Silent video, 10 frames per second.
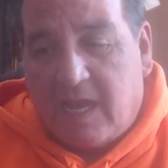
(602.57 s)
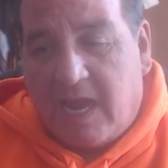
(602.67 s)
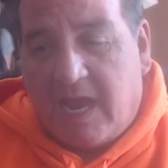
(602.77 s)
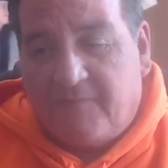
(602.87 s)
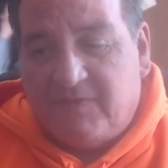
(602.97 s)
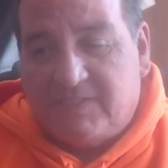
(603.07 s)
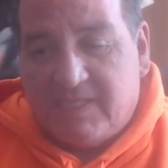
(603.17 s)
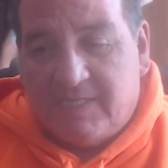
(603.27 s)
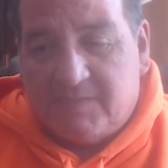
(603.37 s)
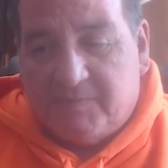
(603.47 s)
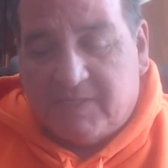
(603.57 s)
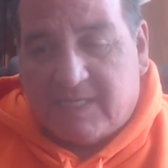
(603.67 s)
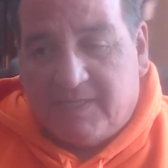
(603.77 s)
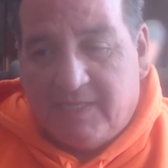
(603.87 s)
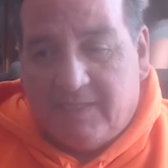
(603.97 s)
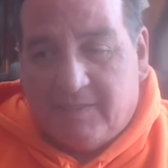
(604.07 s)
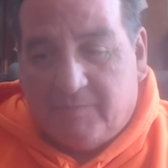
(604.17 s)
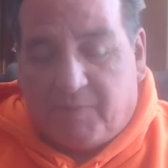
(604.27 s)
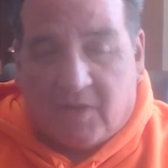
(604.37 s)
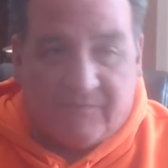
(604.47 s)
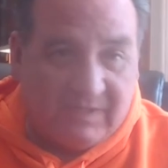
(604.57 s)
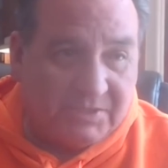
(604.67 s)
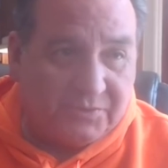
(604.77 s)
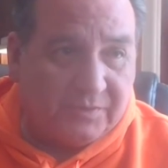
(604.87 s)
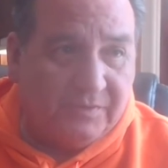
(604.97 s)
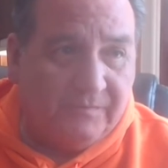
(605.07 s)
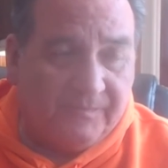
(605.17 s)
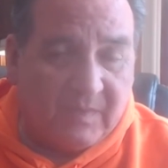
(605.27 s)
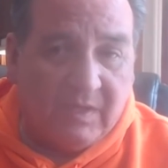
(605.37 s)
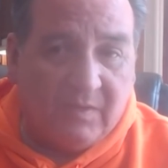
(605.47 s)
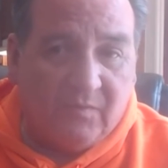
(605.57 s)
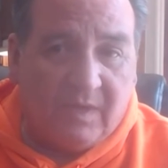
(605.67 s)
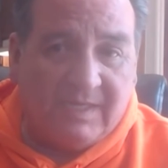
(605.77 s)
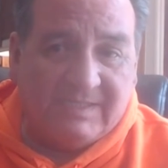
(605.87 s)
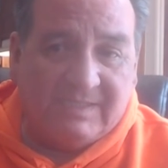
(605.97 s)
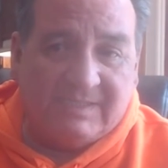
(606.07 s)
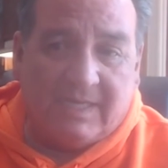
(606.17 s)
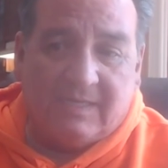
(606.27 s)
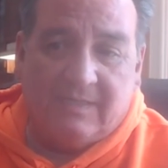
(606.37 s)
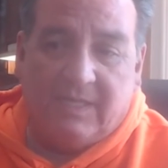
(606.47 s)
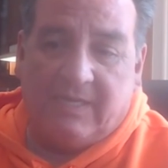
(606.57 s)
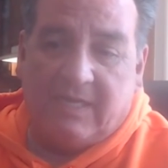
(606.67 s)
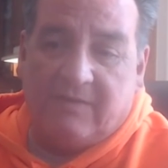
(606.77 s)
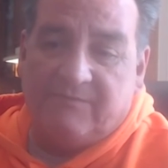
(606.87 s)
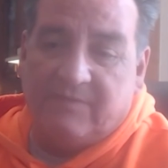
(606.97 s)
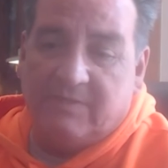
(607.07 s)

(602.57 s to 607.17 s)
I have to say this because I think part of it's true. One is that they have,